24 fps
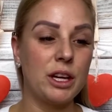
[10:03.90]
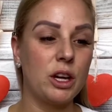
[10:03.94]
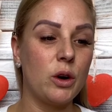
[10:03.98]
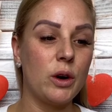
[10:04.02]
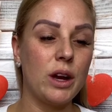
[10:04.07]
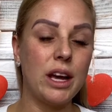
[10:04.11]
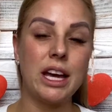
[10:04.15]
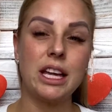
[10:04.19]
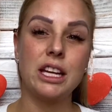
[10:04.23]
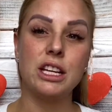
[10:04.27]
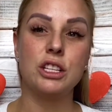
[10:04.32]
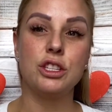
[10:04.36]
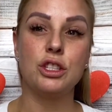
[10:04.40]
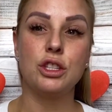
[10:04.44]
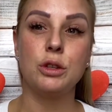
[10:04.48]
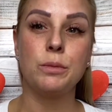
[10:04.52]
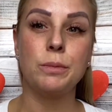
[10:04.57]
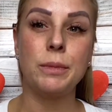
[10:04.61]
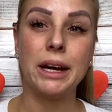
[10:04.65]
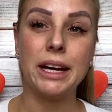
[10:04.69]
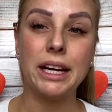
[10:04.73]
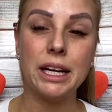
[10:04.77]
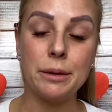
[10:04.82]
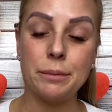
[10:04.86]
go ahead and do
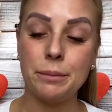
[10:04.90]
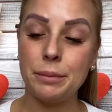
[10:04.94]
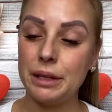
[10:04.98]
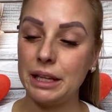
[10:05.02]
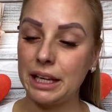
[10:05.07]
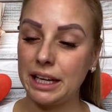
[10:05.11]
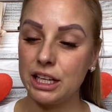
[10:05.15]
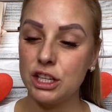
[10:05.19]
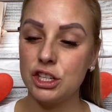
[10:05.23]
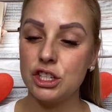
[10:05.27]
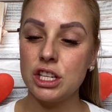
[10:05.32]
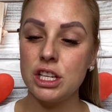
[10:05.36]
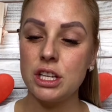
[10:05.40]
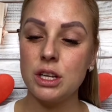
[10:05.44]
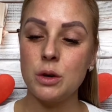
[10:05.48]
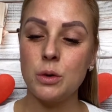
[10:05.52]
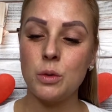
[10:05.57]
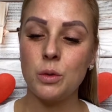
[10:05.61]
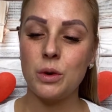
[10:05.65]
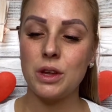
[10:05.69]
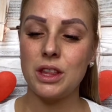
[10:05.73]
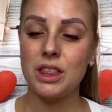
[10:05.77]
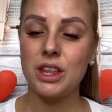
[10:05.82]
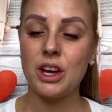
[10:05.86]
my complexion
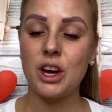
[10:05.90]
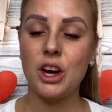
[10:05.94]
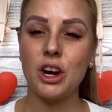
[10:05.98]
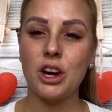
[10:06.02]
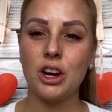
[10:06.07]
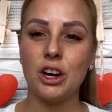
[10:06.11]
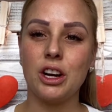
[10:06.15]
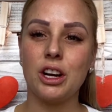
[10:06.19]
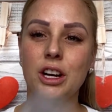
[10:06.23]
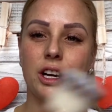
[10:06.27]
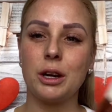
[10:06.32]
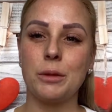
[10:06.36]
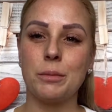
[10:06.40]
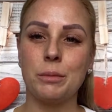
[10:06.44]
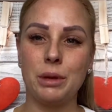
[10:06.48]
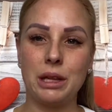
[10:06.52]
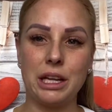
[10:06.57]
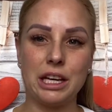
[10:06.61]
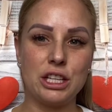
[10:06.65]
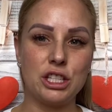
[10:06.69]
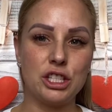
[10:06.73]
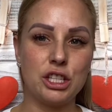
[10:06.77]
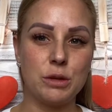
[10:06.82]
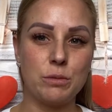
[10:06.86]
with our
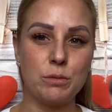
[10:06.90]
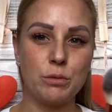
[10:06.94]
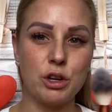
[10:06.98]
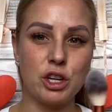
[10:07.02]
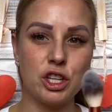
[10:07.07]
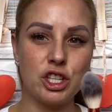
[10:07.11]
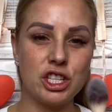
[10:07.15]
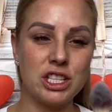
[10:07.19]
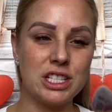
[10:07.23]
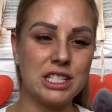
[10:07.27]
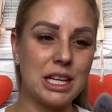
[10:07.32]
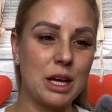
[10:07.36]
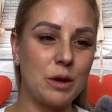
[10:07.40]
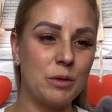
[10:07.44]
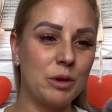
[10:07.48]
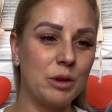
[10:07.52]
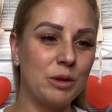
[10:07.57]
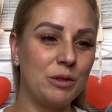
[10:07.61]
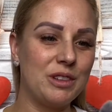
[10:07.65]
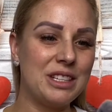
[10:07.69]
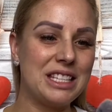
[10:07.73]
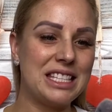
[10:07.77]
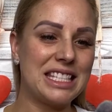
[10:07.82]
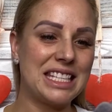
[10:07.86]
complexion brushes that we
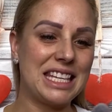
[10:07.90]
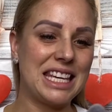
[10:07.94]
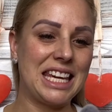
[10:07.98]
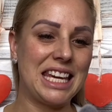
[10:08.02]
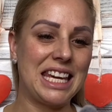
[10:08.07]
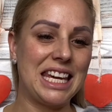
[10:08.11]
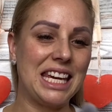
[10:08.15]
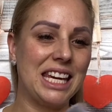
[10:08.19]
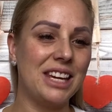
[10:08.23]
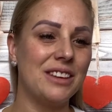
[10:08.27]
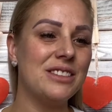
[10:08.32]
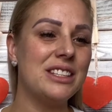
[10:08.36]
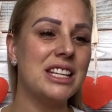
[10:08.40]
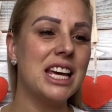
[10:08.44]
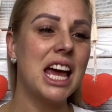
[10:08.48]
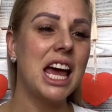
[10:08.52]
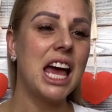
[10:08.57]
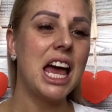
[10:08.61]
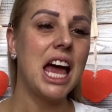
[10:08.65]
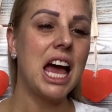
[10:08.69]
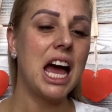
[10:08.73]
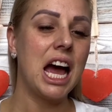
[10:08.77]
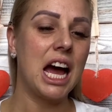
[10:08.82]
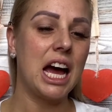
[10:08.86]
received.
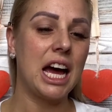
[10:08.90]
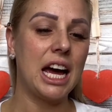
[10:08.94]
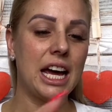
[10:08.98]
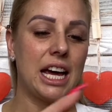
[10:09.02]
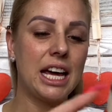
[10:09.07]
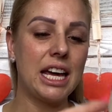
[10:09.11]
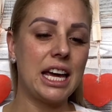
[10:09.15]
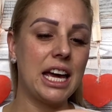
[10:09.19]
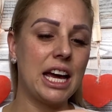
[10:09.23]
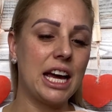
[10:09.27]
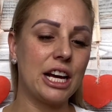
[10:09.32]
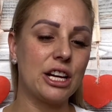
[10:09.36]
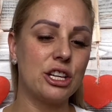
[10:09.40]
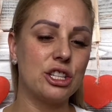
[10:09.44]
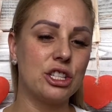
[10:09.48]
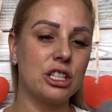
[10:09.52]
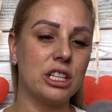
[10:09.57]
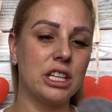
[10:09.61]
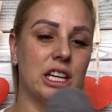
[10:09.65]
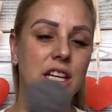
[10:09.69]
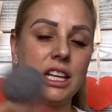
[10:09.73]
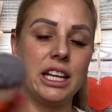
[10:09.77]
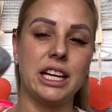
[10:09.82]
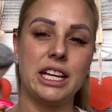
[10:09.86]
I
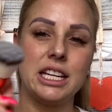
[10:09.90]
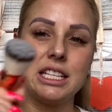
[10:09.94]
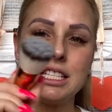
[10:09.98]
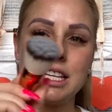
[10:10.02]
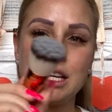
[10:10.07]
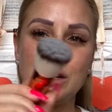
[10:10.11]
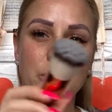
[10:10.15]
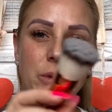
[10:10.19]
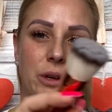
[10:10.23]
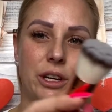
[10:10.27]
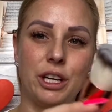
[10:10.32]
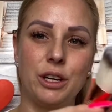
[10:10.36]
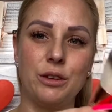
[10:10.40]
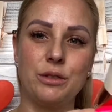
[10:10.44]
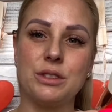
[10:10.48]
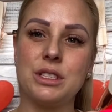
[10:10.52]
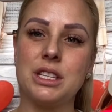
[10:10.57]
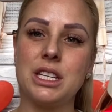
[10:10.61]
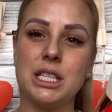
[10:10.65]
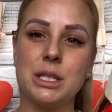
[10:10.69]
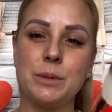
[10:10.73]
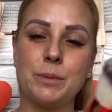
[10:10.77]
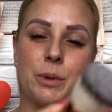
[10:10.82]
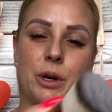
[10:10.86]
actually, like I said, wanna use
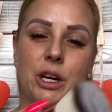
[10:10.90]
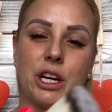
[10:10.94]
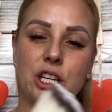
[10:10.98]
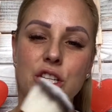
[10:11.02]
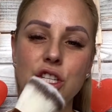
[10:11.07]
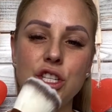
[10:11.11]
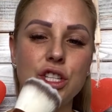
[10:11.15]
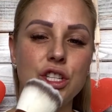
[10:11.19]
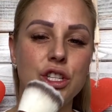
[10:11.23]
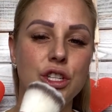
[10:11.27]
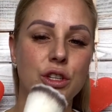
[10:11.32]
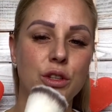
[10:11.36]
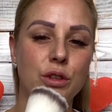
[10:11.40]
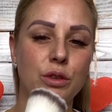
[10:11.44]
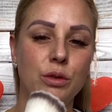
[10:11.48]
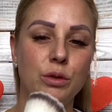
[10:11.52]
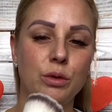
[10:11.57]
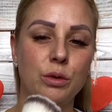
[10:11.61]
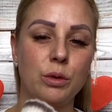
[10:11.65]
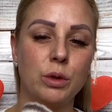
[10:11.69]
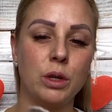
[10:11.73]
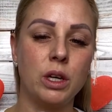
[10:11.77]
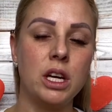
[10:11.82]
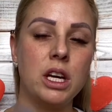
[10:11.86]
this brush
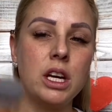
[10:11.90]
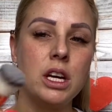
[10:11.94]
to